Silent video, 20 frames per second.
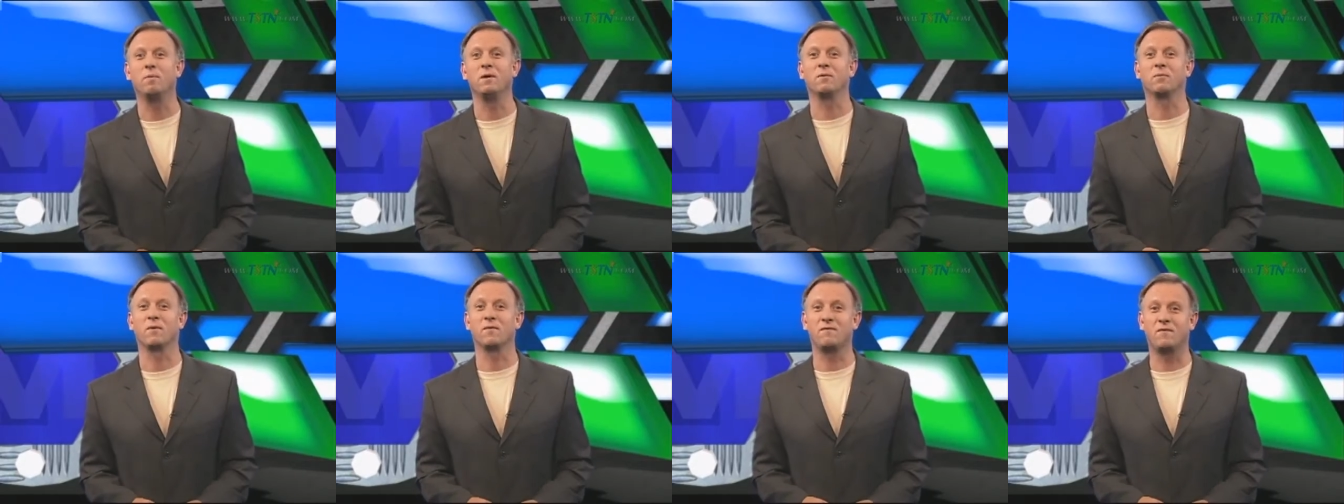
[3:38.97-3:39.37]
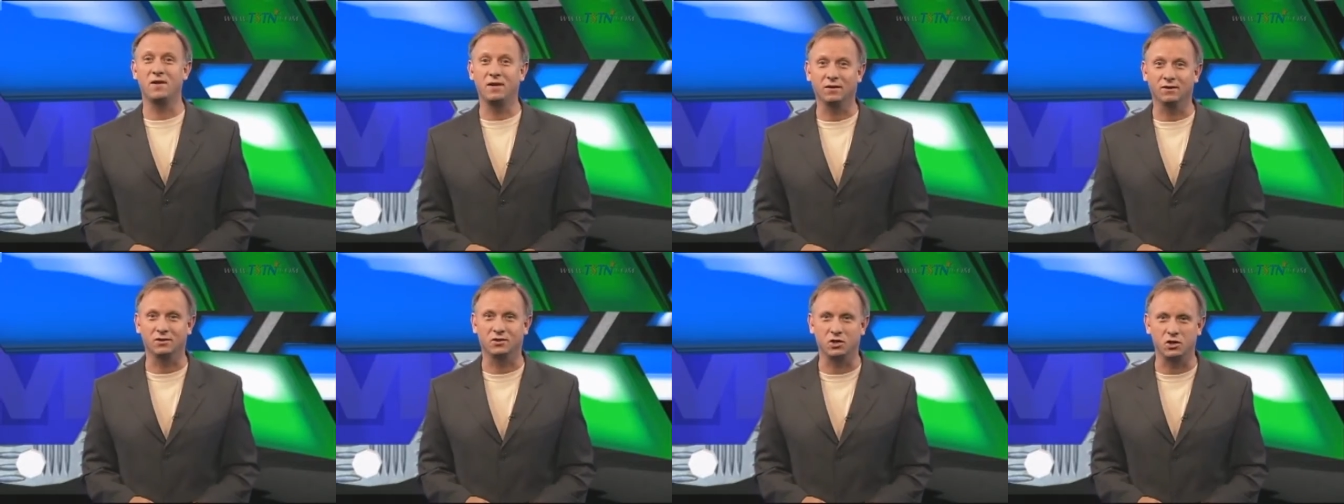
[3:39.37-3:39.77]
will be
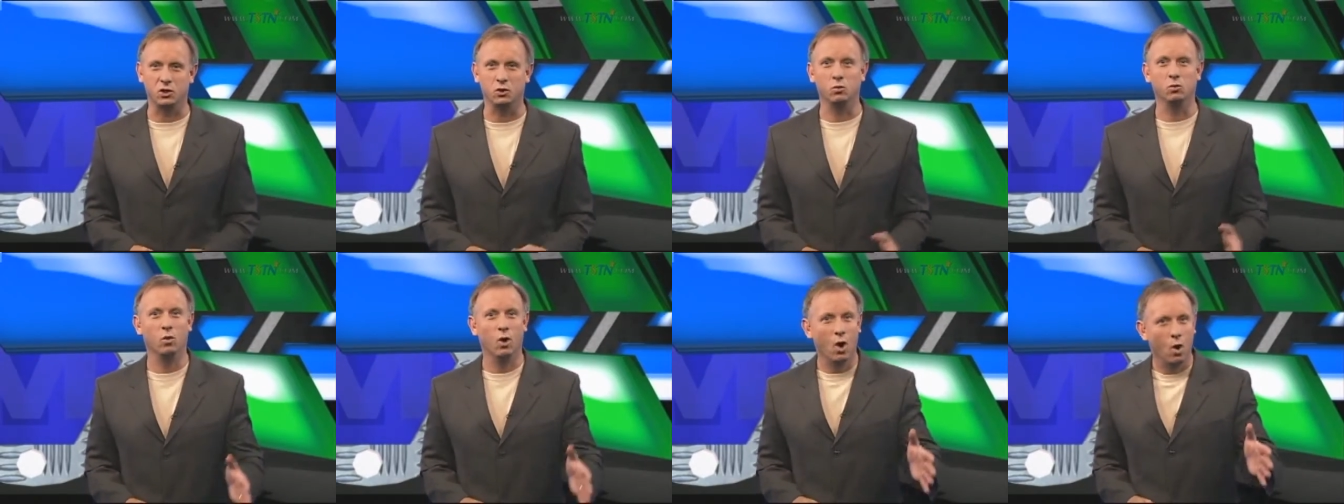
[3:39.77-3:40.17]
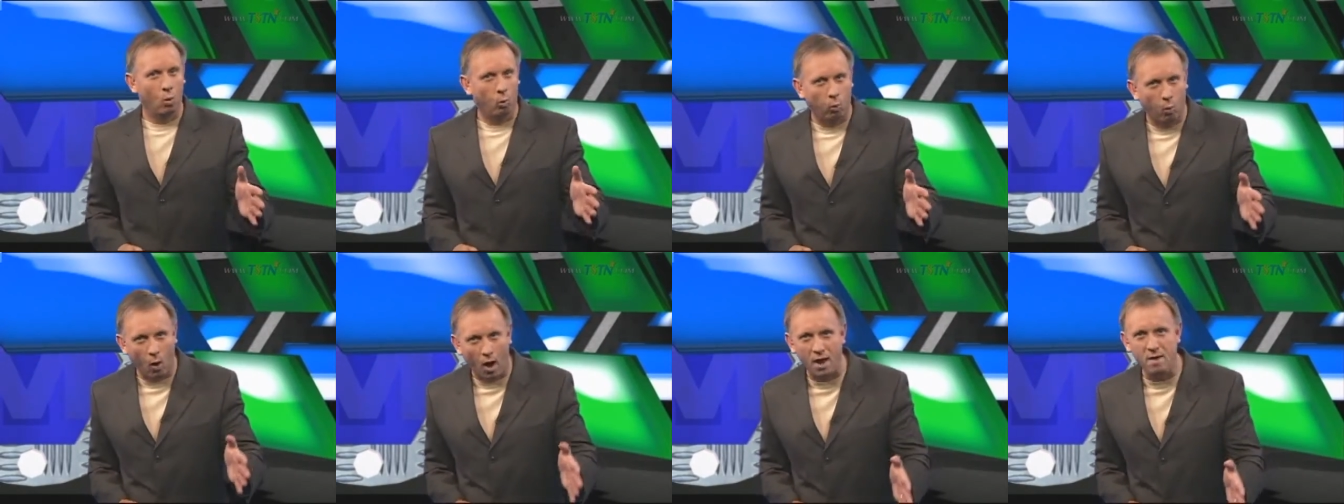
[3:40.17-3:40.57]
revealed to you
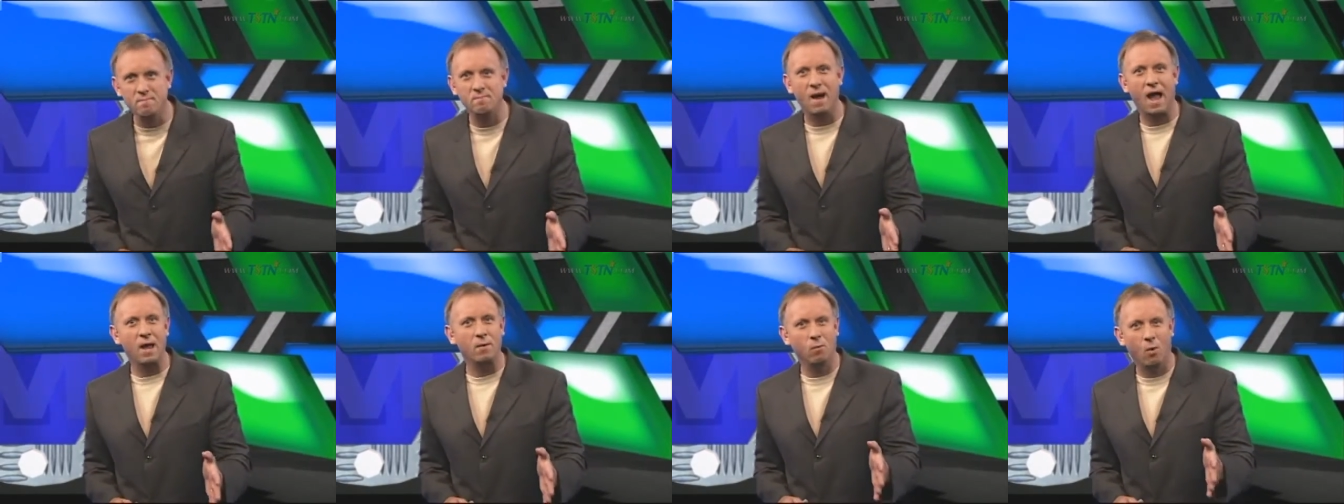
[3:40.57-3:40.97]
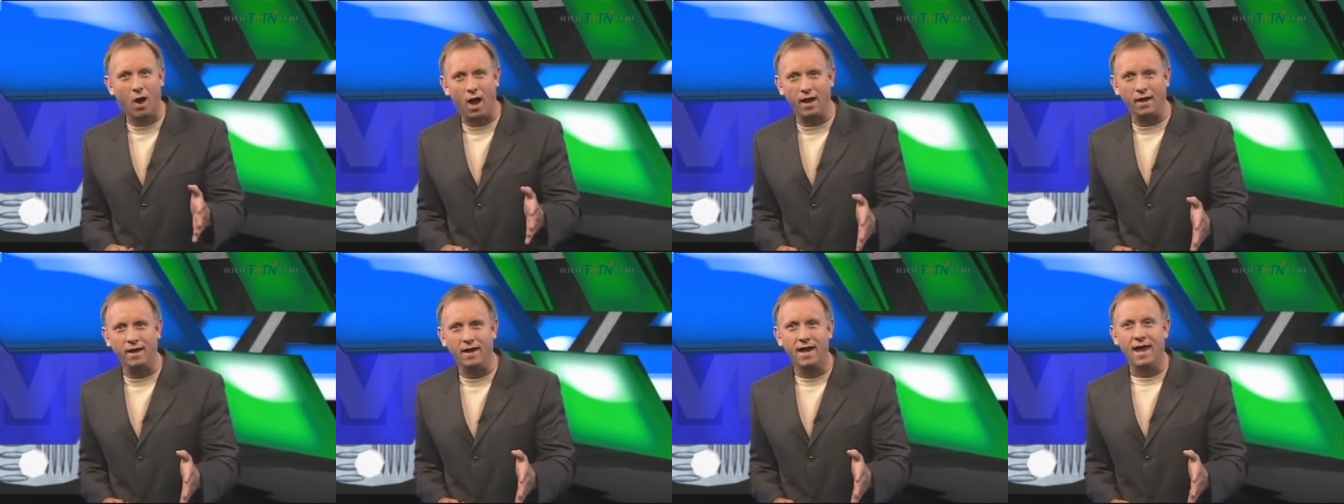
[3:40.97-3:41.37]
one by
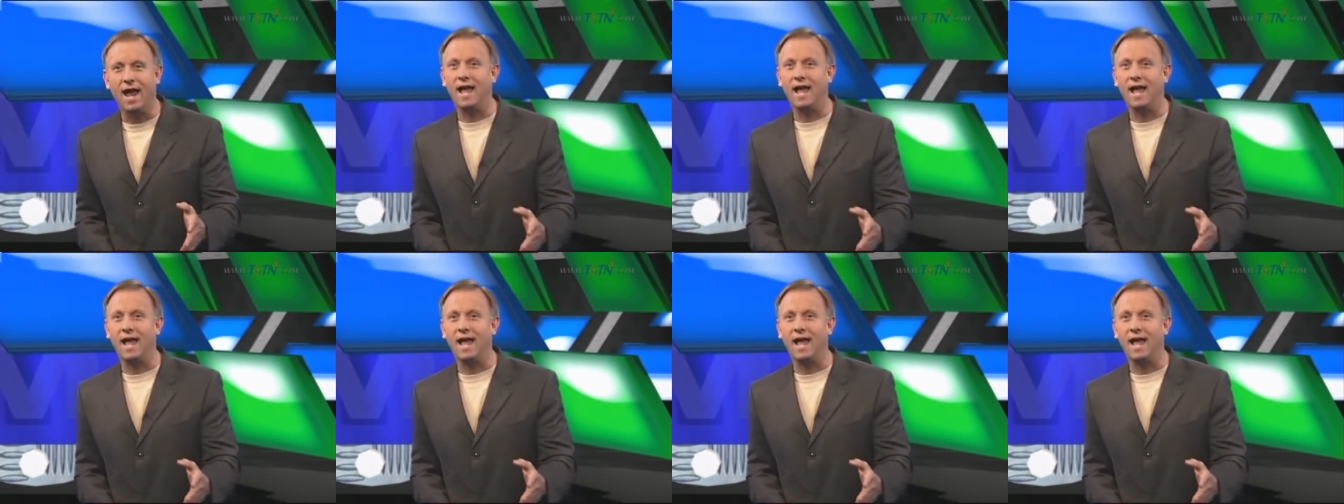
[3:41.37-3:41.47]
one,